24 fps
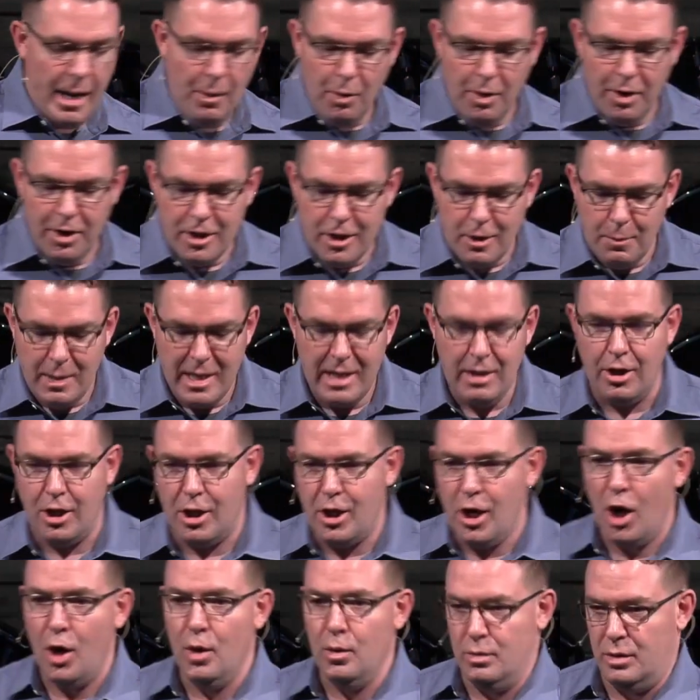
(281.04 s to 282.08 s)
I wanted to be
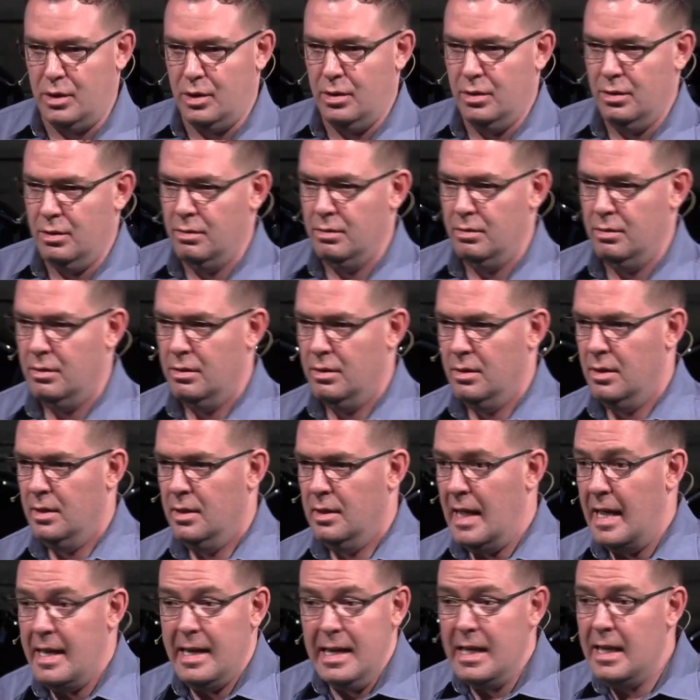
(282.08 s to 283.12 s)
the GOAT
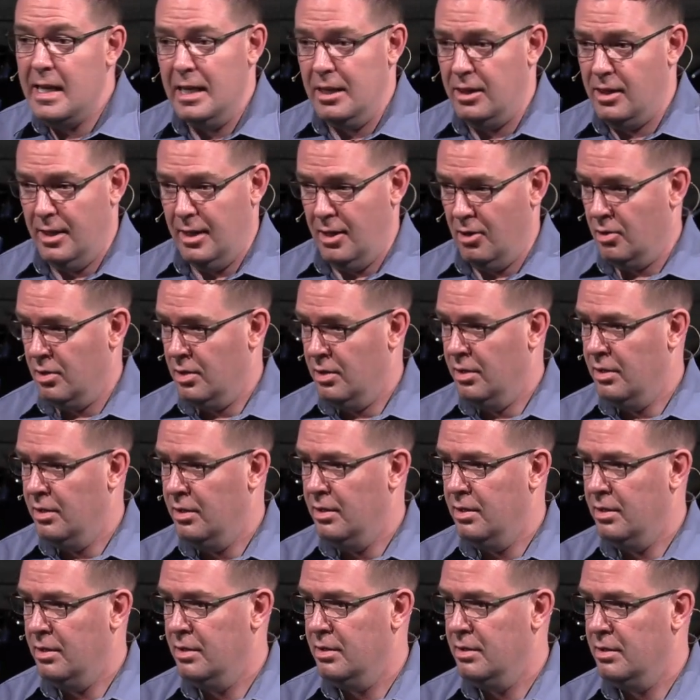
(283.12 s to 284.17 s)
at anything.
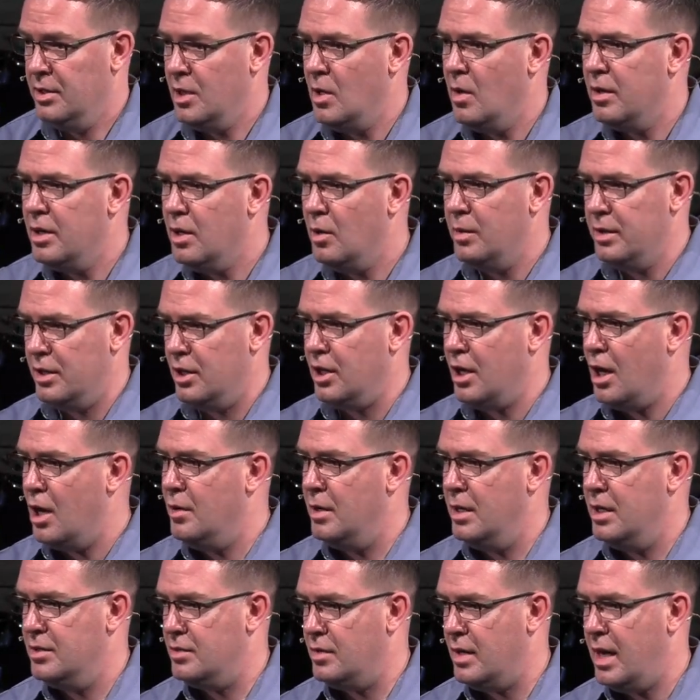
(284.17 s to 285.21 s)
You all know what the
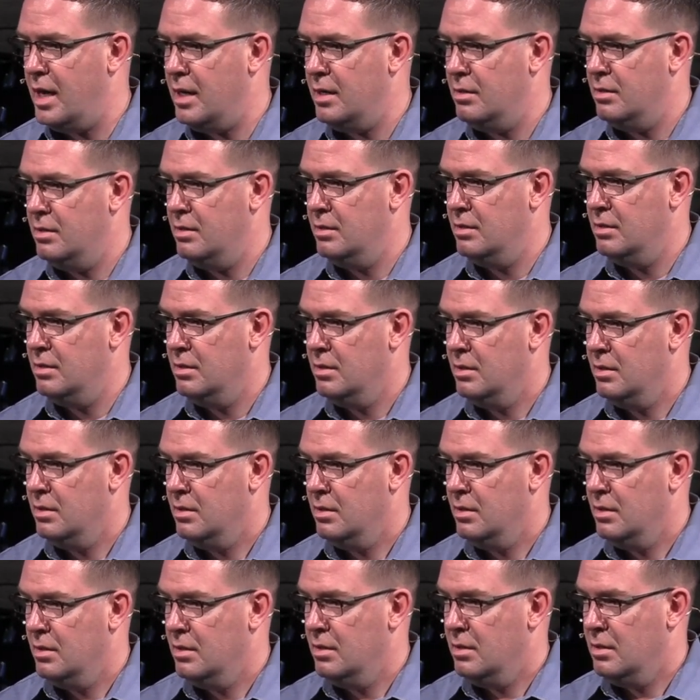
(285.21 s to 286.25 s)
GOAT is, right?
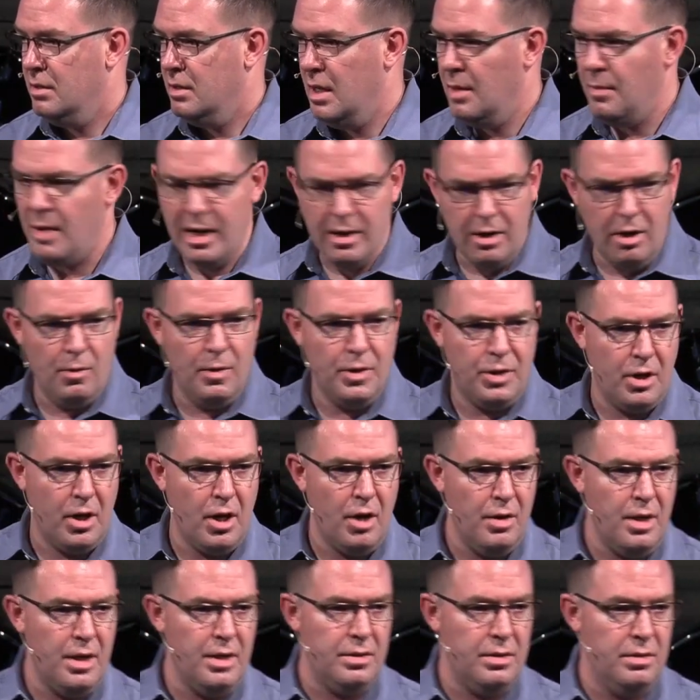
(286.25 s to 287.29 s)
Anybody know what the
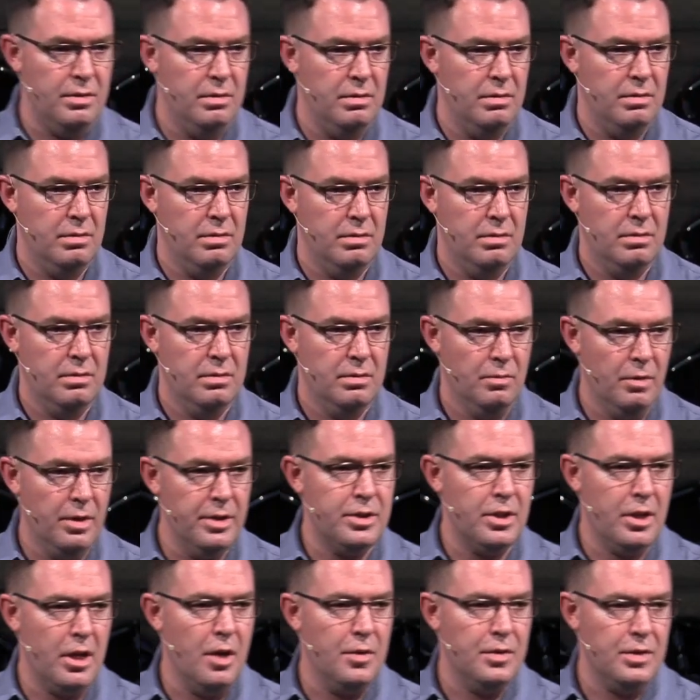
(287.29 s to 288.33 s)
GOAT is?
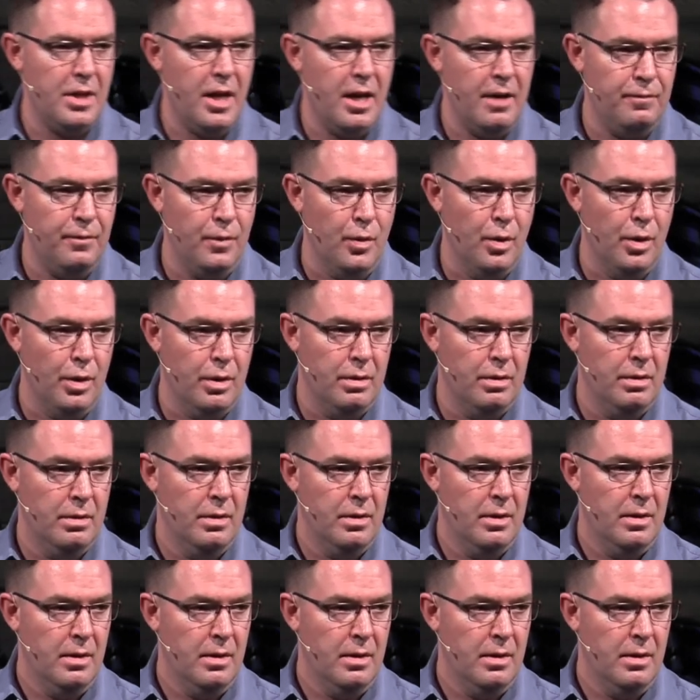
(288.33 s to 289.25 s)
What does the GOAT stand for?